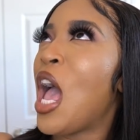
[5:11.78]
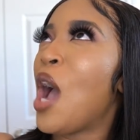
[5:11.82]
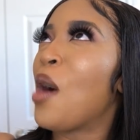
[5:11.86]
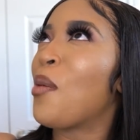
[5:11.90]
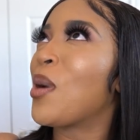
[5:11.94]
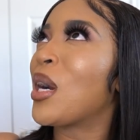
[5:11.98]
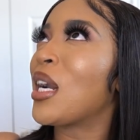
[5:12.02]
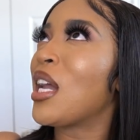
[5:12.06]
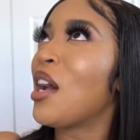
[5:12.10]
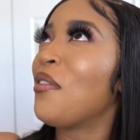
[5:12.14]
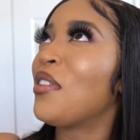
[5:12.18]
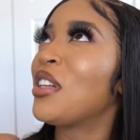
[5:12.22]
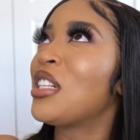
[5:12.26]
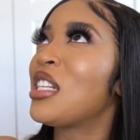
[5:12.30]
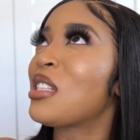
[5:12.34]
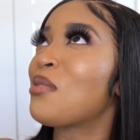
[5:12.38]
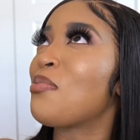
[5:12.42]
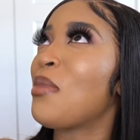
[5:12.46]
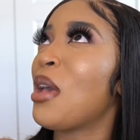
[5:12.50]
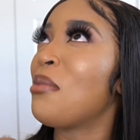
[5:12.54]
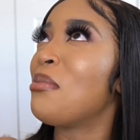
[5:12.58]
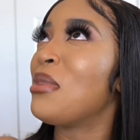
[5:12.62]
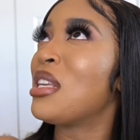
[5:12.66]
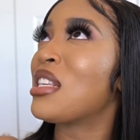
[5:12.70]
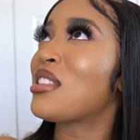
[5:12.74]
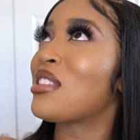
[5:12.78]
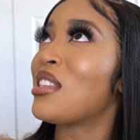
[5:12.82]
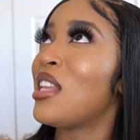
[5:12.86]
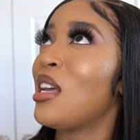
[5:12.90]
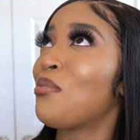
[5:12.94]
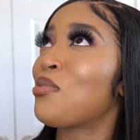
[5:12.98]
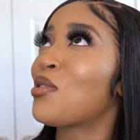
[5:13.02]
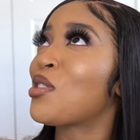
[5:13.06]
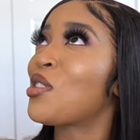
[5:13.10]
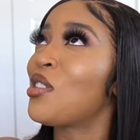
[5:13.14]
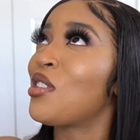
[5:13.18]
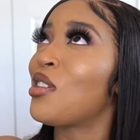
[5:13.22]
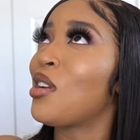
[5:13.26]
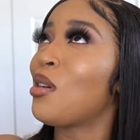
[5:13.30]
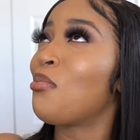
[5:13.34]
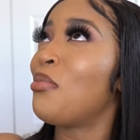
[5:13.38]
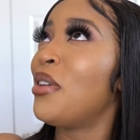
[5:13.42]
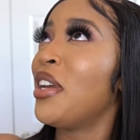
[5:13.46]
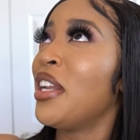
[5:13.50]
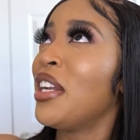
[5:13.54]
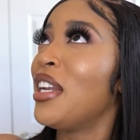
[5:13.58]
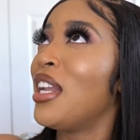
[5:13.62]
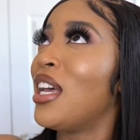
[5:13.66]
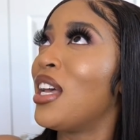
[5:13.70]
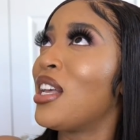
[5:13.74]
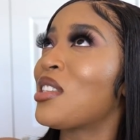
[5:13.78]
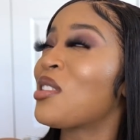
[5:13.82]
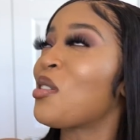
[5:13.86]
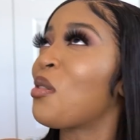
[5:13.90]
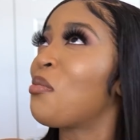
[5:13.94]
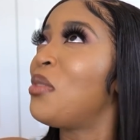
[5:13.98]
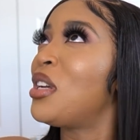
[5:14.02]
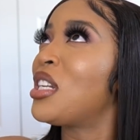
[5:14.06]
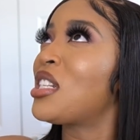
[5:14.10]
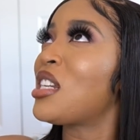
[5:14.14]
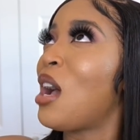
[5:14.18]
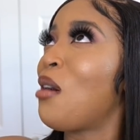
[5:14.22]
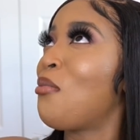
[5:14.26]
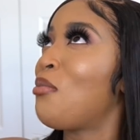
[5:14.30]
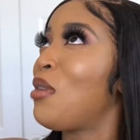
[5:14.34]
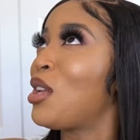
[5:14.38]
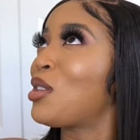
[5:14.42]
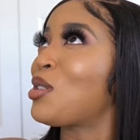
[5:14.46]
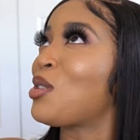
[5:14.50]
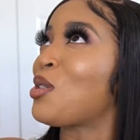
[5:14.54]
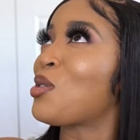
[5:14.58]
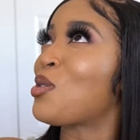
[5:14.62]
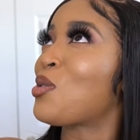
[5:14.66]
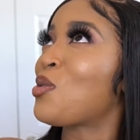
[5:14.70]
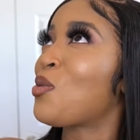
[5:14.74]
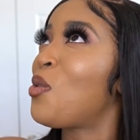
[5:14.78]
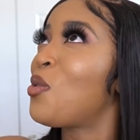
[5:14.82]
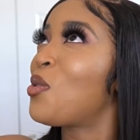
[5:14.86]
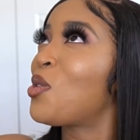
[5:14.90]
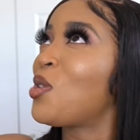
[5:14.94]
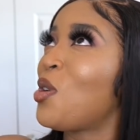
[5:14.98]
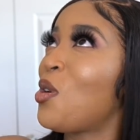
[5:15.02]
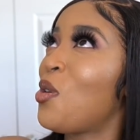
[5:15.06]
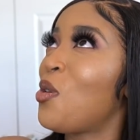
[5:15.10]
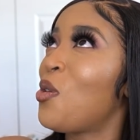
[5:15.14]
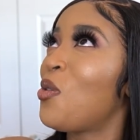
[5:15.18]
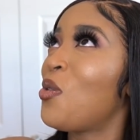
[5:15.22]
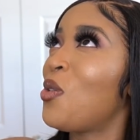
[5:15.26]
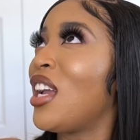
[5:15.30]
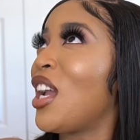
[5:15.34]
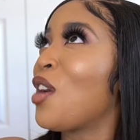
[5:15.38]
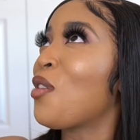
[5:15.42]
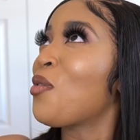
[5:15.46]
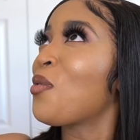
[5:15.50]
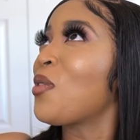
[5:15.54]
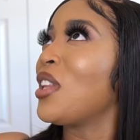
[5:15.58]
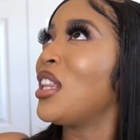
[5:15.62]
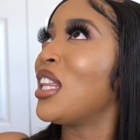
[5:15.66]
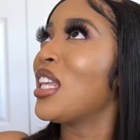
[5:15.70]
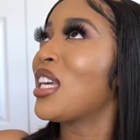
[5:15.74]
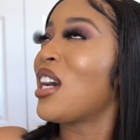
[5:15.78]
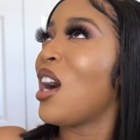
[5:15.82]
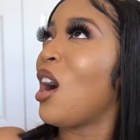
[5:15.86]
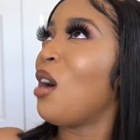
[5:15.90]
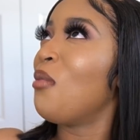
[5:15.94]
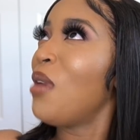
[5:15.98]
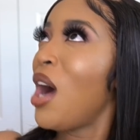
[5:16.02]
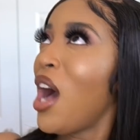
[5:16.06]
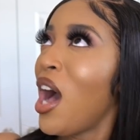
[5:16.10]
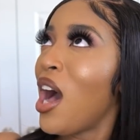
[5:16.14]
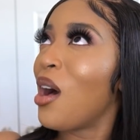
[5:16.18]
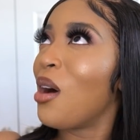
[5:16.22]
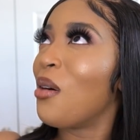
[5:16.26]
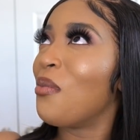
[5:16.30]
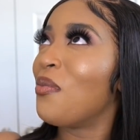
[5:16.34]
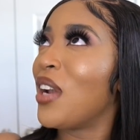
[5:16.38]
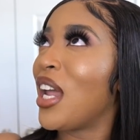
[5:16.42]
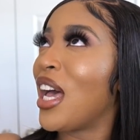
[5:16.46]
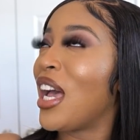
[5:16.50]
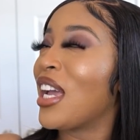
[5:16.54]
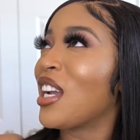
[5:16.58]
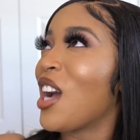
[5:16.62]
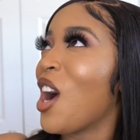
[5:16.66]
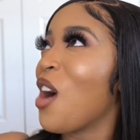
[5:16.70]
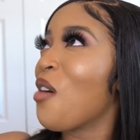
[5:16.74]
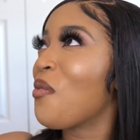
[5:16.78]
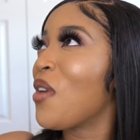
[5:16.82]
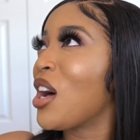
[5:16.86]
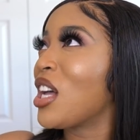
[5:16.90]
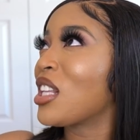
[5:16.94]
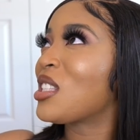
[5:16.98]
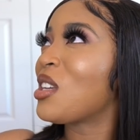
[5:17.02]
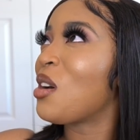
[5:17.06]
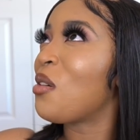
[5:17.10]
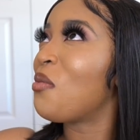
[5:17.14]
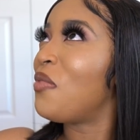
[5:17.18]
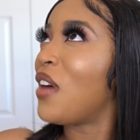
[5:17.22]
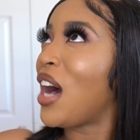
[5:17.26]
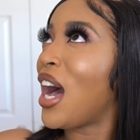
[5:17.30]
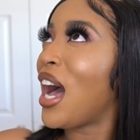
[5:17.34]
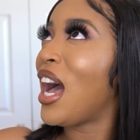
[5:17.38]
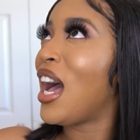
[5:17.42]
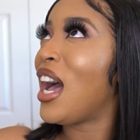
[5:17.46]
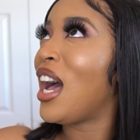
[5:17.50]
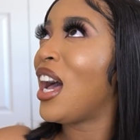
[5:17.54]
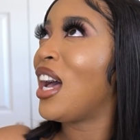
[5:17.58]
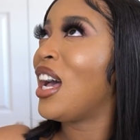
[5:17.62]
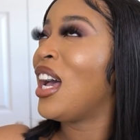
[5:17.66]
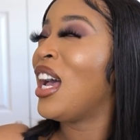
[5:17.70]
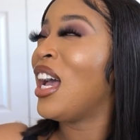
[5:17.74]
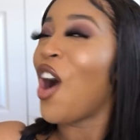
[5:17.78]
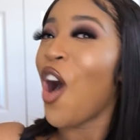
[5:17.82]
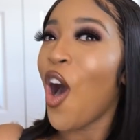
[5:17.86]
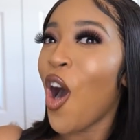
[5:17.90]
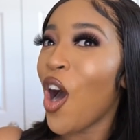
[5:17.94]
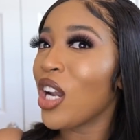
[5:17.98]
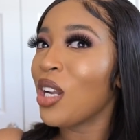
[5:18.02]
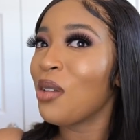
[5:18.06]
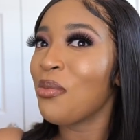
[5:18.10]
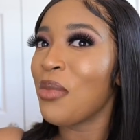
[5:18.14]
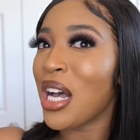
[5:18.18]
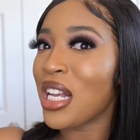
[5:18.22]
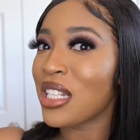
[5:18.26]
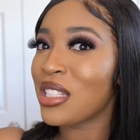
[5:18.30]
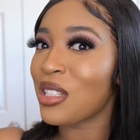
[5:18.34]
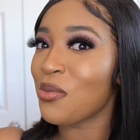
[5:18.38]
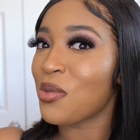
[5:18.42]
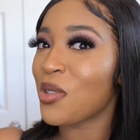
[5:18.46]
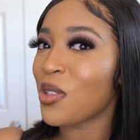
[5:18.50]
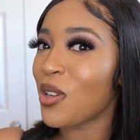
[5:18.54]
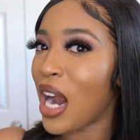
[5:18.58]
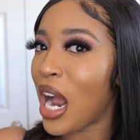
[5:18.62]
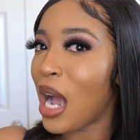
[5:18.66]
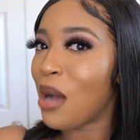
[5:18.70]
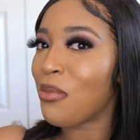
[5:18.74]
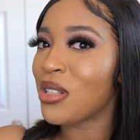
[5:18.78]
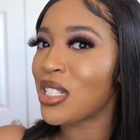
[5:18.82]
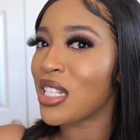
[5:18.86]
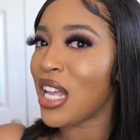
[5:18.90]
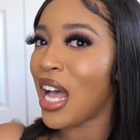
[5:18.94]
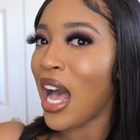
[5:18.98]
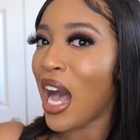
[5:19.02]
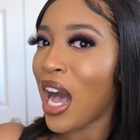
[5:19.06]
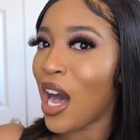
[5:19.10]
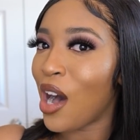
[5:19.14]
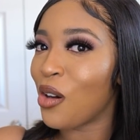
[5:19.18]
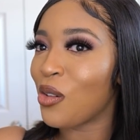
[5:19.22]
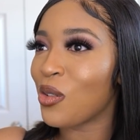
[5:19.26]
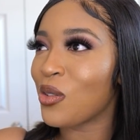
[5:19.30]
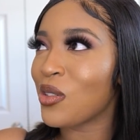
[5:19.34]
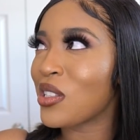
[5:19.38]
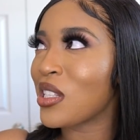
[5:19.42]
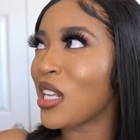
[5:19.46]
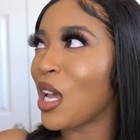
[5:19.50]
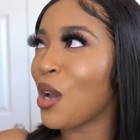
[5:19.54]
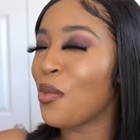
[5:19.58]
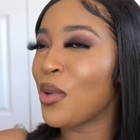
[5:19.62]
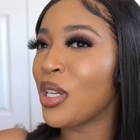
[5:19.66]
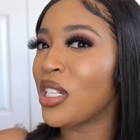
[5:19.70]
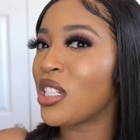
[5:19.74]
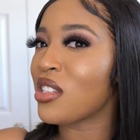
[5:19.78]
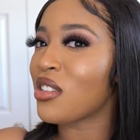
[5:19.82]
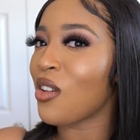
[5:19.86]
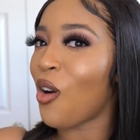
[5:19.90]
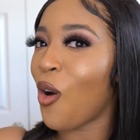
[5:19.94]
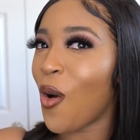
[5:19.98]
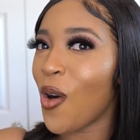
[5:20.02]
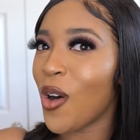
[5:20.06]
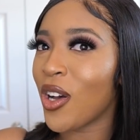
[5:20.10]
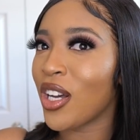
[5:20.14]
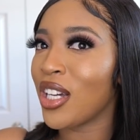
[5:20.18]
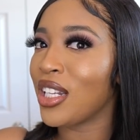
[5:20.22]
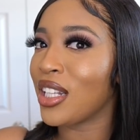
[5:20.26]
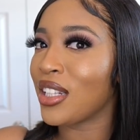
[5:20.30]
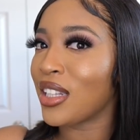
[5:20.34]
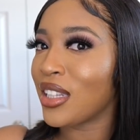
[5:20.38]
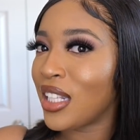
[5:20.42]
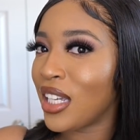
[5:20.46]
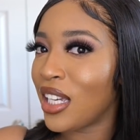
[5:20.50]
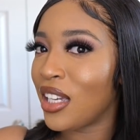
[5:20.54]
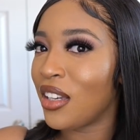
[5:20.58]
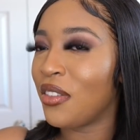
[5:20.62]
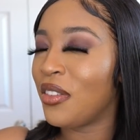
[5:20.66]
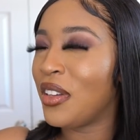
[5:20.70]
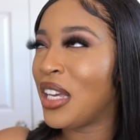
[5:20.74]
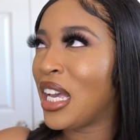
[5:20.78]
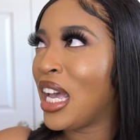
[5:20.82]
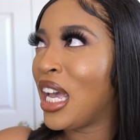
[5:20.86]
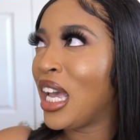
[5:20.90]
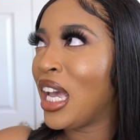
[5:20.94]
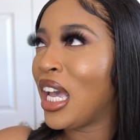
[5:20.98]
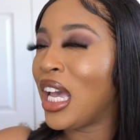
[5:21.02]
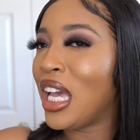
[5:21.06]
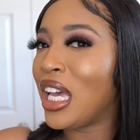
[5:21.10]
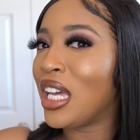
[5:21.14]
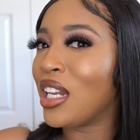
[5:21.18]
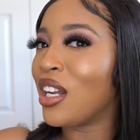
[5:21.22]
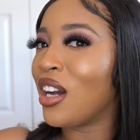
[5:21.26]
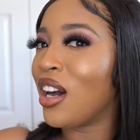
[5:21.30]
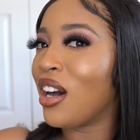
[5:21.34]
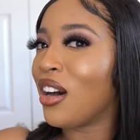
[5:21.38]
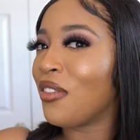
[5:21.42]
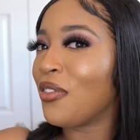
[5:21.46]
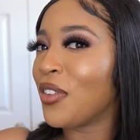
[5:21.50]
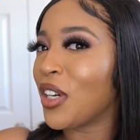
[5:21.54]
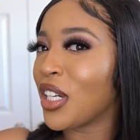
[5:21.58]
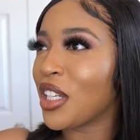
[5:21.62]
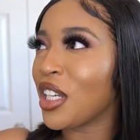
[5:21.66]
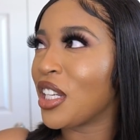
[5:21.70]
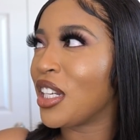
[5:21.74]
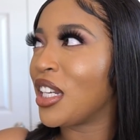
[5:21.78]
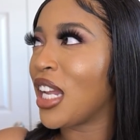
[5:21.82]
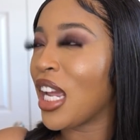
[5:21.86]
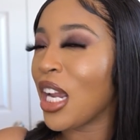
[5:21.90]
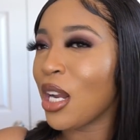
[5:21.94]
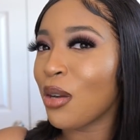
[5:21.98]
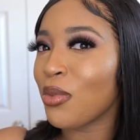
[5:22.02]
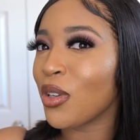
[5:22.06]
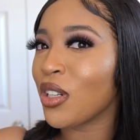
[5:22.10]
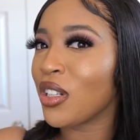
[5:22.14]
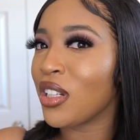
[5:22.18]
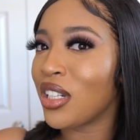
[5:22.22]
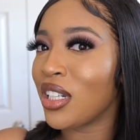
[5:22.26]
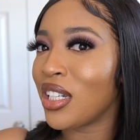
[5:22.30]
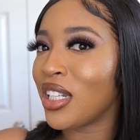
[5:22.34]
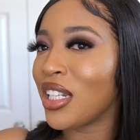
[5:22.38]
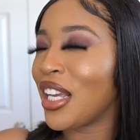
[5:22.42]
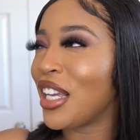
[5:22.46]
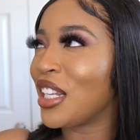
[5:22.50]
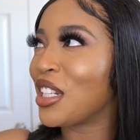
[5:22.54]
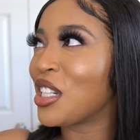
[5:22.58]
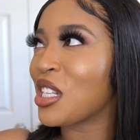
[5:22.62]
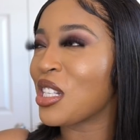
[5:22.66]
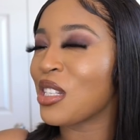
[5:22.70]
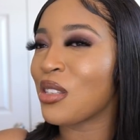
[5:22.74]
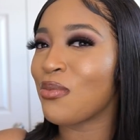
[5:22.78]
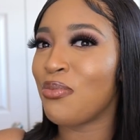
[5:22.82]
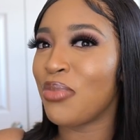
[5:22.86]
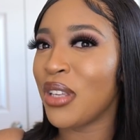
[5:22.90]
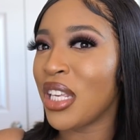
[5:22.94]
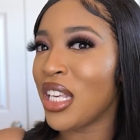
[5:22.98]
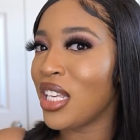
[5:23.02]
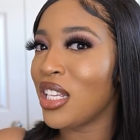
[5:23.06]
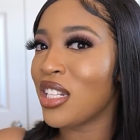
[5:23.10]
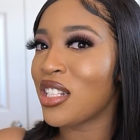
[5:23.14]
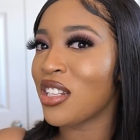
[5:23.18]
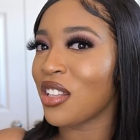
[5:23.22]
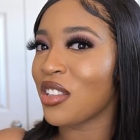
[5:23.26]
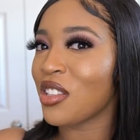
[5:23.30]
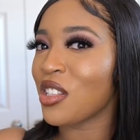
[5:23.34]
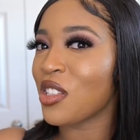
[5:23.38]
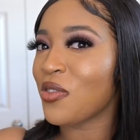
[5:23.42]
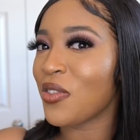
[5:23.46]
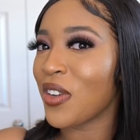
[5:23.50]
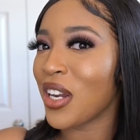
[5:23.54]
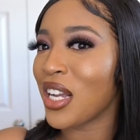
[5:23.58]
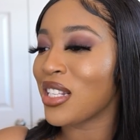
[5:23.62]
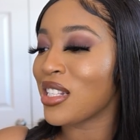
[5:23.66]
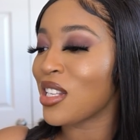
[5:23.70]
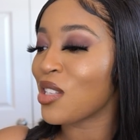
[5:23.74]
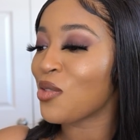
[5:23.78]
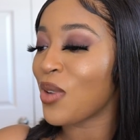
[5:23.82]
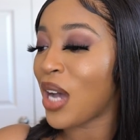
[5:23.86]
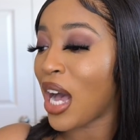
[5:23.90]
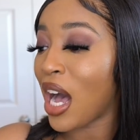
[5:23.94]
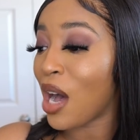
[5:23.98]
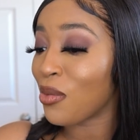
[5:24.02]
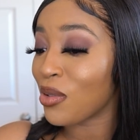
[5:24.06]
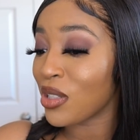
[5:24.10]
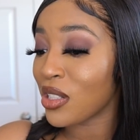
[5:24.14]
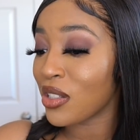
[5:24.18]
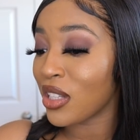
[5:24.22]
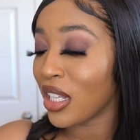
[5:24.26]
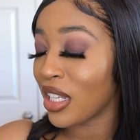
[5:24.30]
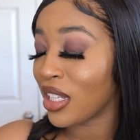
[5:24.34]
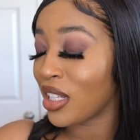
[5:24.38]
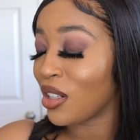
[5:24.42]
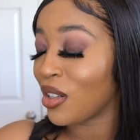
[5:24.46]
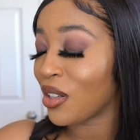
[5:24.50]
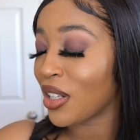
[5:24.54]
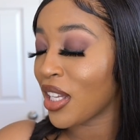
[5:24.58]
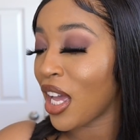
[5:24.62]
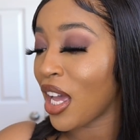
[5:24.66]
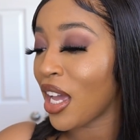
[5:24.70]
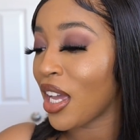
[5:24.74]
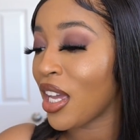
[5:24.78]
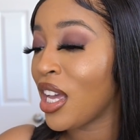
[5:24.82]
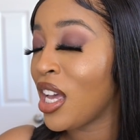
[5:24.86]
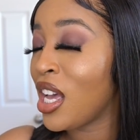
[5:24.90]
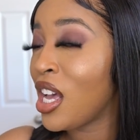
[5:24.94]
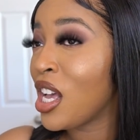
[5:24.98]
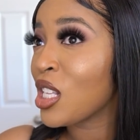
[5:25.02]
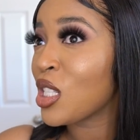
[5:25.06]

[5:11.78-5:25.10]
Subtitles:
and whatever just made me slip shouldn't have been there. So, bitch, I'm about to sue you and really come up. Like, I'm about to buy all of my subscribers a house and we just all gonna live in a fucking neighborhood and just be each other's friends. That's what I was thinking, okay?